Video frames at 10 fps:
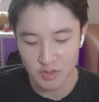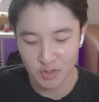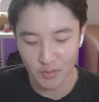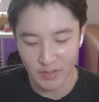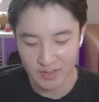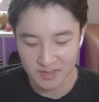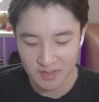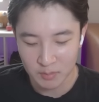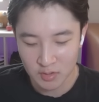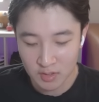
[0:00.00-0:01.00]
It's sort of like a
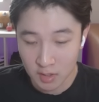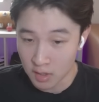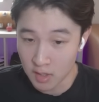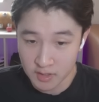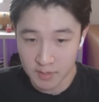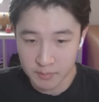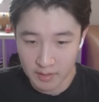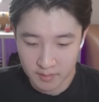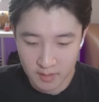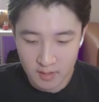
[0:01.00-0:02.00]
similar concept,
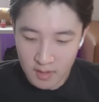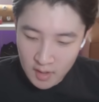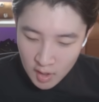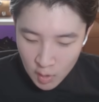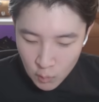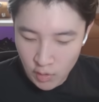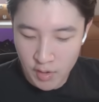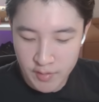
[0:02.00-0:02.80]
I think, where